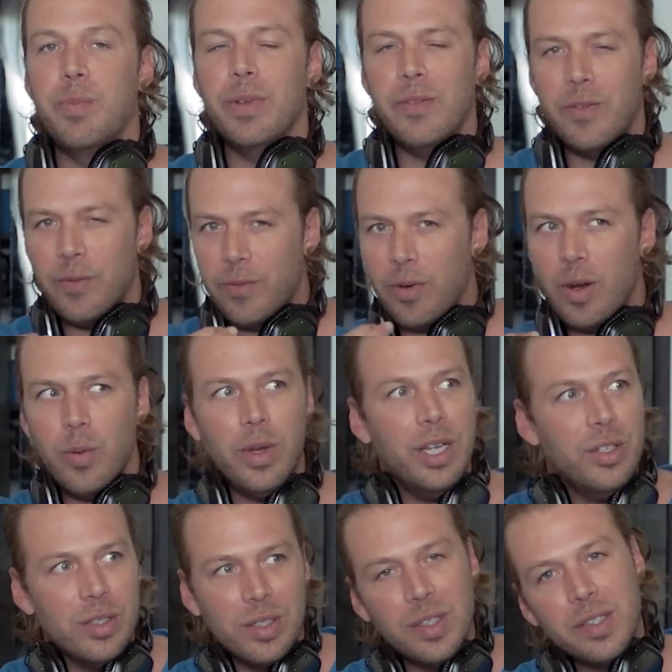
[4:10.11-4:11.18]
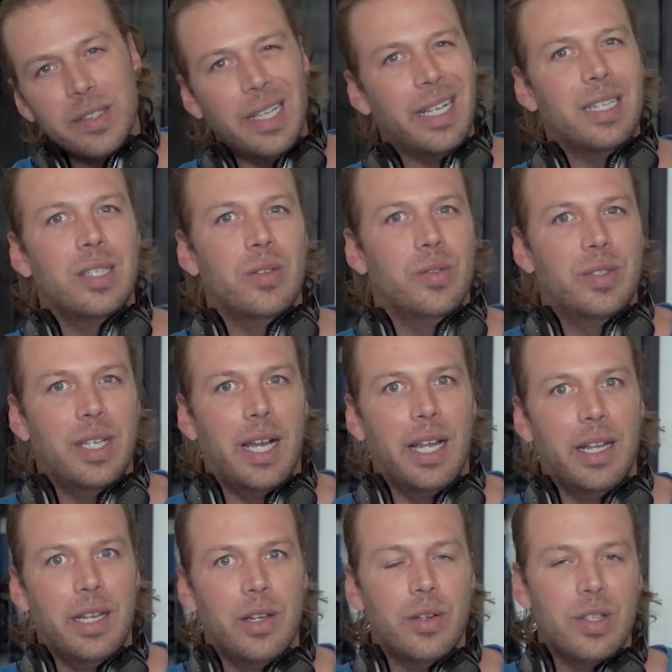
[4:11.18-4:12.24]
But from far away, it just looks like a little
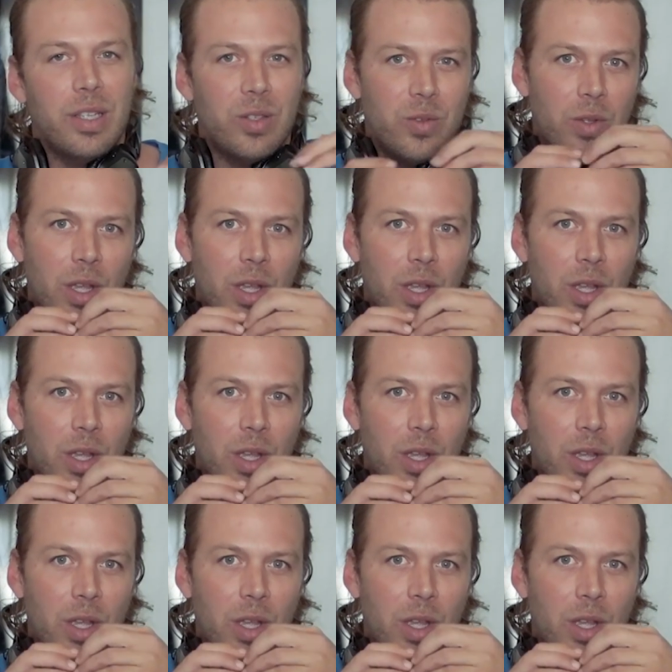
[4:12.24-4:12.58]
dot. You know,